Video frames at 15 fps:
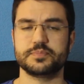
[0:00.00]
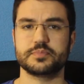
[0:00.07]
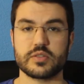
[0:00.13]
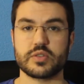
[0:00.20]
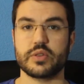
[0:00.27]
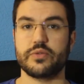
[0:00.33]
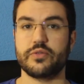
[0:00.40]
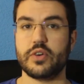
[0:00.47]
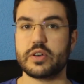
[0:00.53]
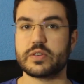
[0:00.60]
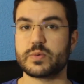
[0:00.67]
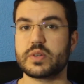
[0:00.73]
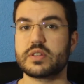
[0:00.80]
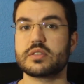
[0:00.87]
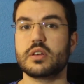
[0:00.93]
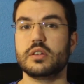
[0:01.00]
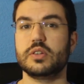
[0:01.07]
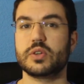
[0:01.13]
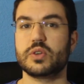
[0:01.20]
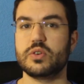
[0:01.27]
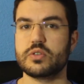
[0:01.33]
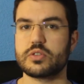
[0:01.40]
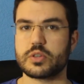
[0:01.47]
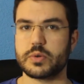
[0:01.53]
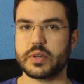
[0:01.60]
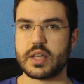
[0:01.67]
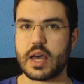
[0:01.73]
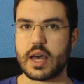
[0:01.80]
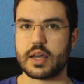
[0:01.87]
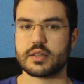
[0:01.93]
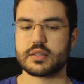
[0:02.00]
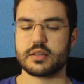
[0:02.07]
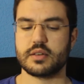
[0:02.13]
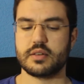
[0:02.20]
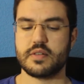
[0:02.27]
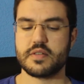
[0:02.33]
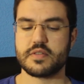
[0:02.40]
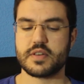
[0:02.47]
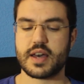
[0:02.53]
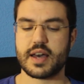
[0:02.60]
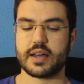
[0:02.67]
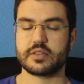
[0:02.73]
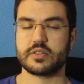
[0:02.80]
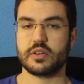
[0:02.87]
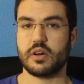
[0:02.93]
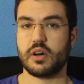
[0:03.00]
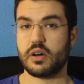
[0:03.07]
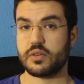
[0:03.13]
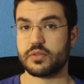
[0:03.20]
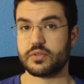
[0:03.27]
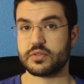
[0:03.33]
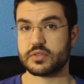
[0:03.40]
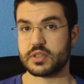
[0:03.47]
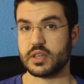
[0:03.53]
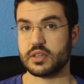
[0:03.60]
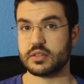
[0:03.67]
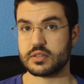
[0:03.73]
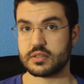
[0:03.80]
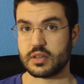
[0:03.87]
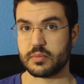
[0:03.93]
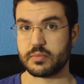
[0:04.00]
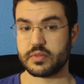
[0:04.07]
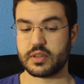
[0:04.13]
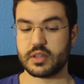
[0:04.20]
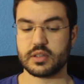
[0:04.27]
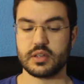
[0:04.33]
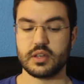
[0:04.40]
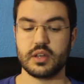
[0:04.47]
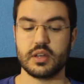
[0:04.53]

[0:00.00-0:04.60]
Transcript: So the first one is locutionary act, the act of saying something.